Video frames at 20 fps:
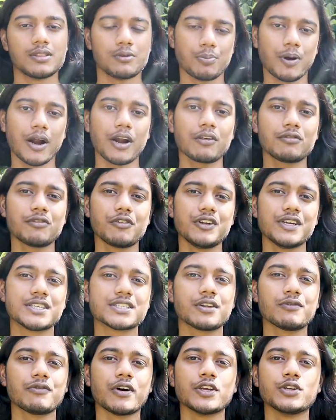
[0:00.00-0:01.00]
Part of the
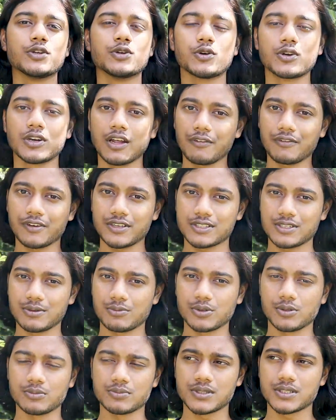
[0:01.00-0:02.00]
reason why you don't have custom
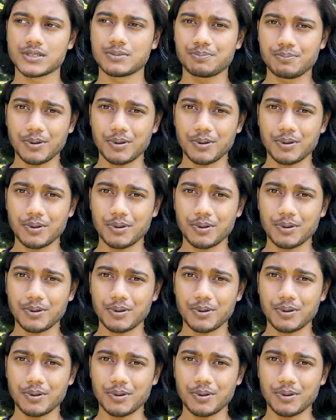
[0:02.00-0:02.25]
ROMs.